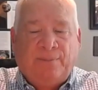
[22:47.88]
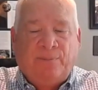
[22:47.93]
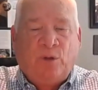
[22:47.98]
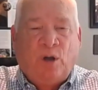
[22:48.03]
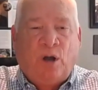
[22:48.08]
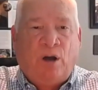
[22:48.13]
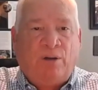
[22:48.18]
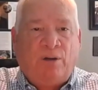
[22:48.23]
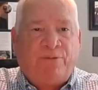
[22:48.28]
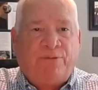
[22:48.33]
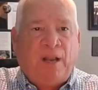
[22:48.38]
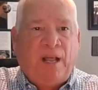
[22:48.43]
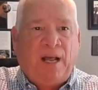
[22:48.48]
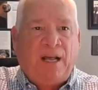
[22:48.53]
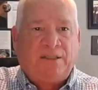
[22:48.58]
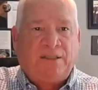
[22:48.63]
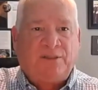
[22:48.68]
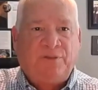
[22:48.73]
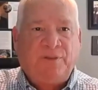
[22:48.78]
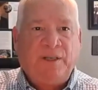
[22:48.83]
Our
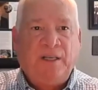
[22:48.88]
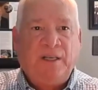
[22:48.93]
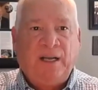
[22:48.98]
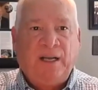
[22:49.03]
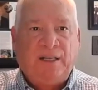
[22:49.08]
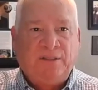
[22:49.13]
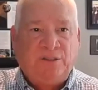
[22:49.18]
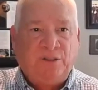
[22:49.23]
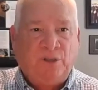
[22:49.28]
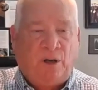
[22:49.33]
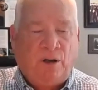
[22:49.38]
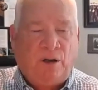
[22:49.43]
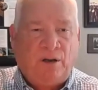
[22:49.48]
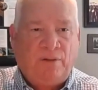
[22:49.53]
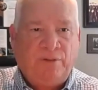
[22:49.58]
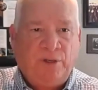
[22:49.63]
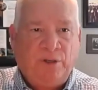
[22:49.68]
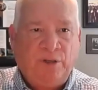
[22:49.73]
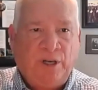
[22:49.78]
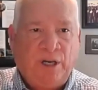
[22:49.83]
philosophy, as all
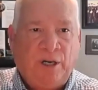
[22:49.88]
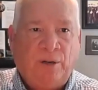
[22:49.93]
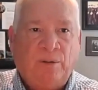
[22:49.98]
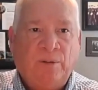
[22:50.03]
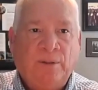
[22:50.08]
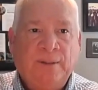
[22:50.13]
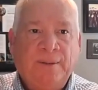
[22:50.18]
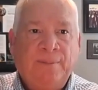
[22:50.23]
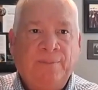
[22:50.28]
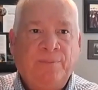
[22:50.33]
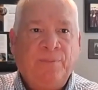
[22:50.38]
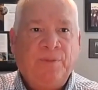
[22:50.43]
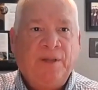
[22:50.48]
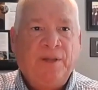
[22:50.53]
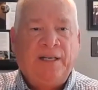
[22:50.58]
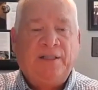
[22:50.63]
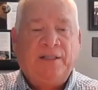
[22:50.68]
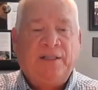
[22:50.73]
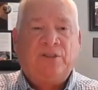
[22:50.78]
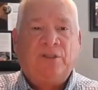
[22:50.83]
of you know,
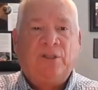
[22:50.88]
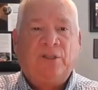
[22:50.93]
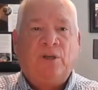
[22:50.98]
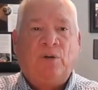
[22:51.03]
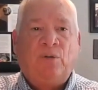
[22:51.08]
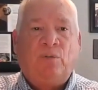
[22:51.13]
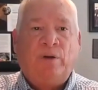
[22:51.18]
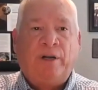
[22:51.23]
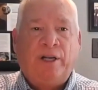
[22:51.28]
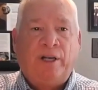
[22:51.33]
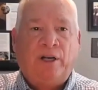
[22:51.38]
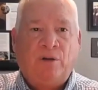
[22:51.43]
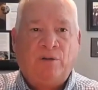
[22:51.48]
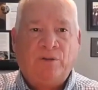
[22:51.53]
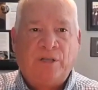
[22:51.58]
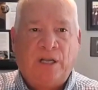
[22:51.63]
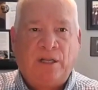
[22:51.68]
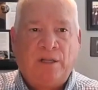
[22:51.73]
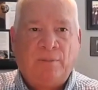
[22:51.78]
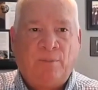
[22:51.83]
is when it
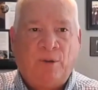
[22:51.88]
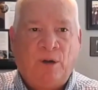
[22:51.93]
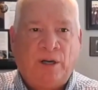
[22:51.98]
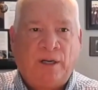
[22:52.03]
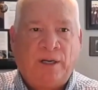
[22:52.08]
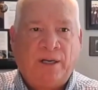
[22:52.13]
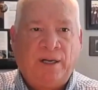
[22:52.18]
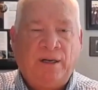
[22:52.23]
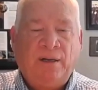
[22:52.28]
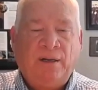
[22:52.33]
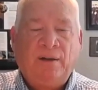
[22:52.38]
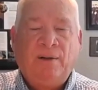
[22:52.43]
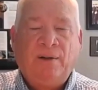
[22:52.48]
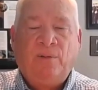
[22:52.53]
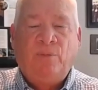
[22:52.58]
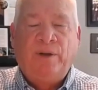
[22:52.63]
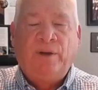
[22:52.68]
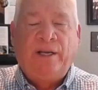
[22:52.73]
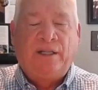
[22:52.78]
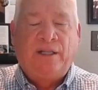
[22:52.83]
goes on the market,
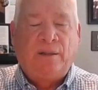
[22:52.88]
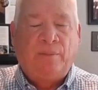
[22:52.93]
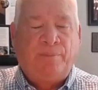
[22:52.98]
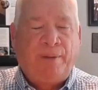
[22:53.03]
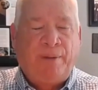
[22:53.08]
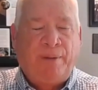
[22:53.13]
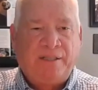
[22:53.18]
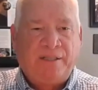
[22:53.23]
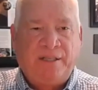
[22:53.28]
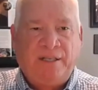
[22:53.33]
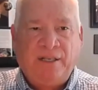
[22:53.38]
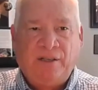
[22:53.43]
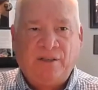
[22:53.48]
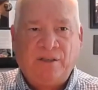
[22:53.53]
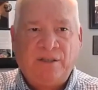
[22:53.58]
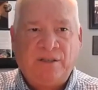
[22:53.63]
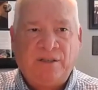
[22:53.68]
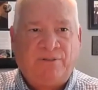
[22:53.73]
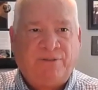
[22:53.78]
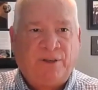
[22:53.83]
we get the best
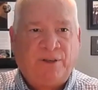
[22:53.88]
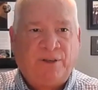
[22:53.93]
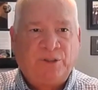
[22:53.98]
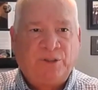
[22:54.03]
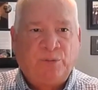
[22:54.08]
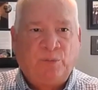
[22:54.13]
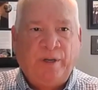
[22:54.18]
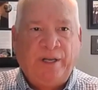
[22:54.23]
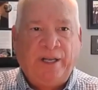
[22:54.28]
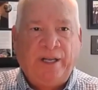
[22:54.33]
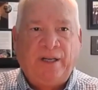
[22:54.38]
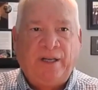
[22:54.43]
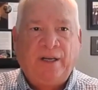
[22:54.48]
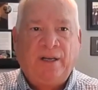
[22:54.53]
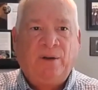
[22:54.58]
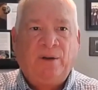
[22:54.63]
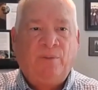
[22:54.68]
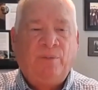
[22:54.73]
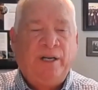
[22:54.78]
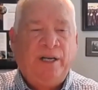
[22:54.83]
deals in the first week.
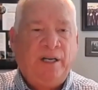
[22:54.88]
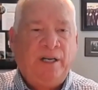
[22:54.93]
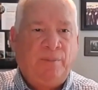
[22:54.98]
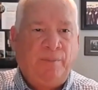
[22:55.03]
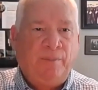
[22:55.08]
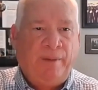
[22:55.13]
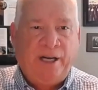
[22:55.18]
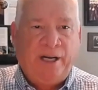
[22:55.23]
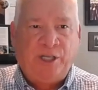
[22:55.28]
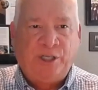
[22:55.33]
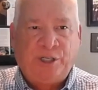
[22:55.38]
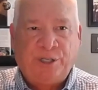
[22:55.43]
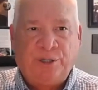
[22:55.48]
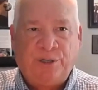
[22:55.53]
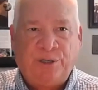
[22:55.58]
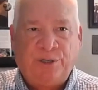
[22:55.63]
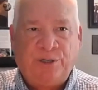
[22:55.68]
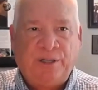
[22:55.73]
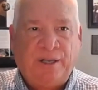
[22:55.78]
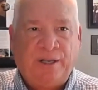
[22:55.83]
We need to make
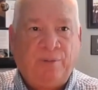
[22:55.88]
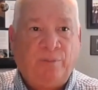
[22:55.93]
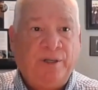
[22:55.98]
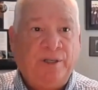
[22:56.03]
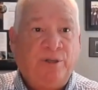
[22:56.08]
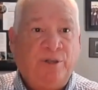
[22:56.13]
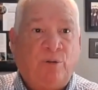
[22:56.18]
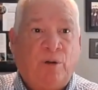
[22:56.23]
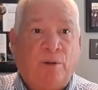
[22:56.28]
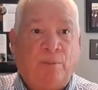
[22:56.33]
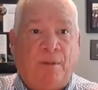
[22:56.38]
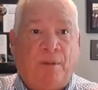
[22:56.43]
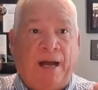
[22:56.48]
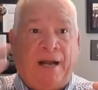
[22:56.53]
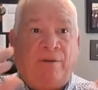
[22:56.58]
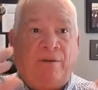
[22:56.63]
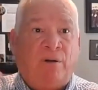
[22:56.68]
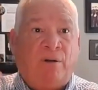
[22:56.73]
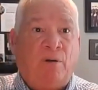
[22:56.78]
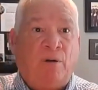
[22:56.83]
sure that we do our
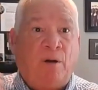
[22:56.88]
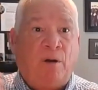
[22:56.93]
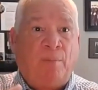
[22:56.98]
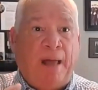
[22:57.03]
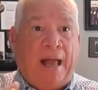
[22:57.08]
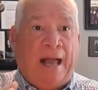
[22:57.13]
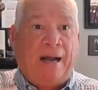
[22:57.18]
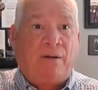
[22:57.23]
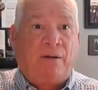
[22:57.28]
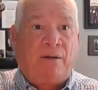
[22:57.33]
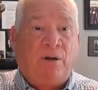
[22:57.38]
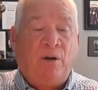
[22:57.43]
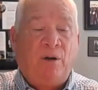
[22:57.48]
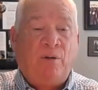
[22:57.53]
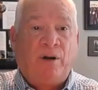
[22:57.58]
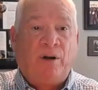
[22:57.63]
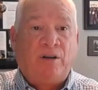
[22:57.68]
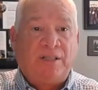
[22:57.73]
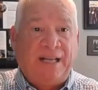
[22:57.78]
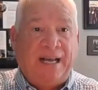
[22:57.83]
micro, our macro,
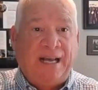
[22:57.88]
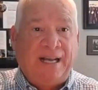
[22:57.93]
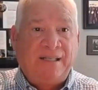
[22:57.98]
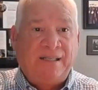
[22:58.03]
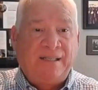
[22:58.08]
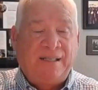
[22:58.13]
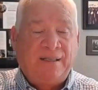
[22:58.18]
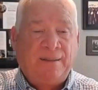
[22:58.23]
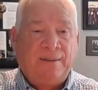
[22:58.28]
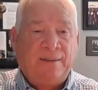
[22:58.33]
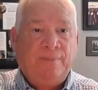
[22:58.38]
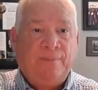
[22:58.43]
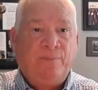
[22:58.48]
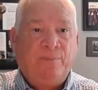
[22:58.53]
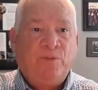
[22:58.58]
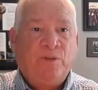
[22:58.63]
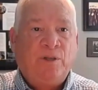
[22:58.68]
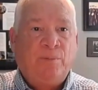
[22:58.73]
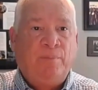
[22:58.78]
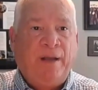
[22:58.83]
and our test
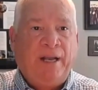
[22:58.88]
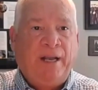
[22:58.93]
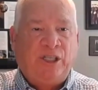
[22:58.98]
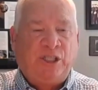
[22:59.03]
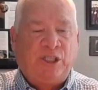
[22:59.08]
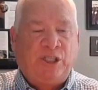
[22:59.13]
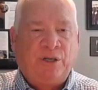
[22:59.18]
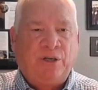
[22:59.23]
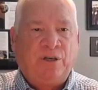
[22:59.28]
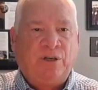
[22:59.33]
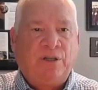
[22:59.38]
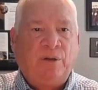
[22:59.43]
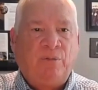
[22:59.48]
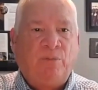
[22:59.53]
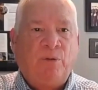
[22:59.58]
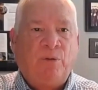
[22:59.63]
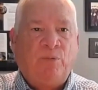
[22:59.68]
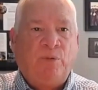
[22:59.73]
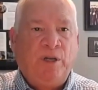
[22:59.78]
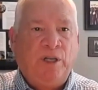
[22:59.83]
to make sure that
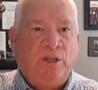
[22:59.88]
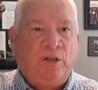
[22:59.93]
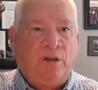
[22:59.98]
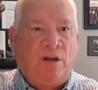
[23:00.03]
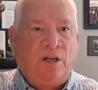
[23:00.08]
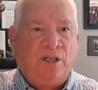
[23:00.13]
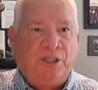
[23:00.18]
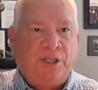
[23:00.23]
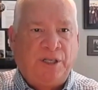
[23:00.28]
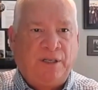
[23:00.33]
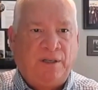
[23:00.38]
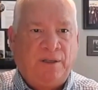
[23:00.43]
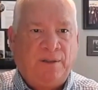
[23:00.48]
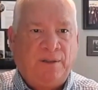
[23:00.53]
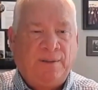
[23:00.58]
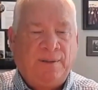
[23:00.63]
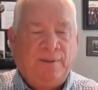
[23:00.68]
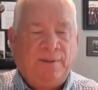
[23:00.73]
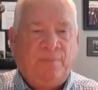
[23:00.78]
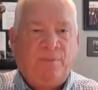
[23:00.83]
when we launch it,
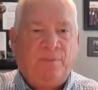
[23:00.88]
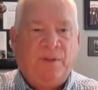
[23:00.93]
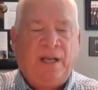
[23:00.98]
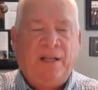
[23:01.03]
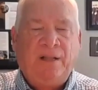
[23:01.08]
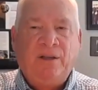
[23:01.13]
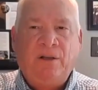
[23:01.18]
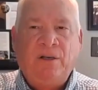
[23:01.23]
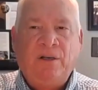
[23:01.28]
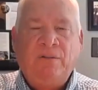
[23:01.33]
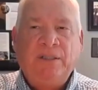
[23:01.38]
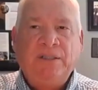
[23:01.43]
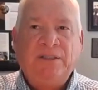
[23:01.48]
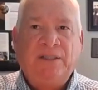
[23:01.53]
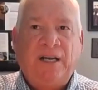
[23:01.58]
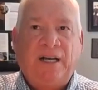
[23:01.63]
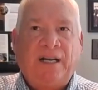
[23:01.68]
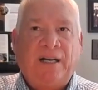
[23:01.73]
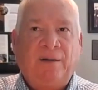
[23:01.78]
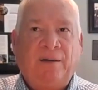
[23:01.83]
and the only reason
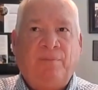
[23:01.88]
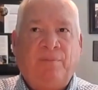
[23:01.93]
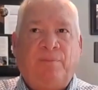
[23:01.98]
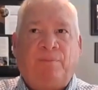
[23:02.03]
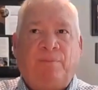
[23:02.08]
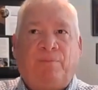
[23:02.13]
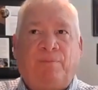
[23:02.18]
I can